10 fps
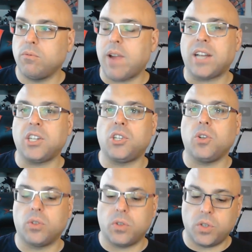Ratchet's
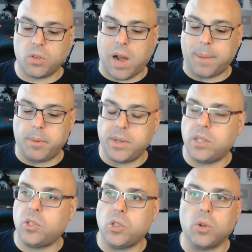shoulders or
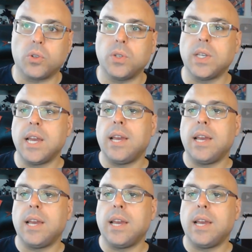Optimus's shoulders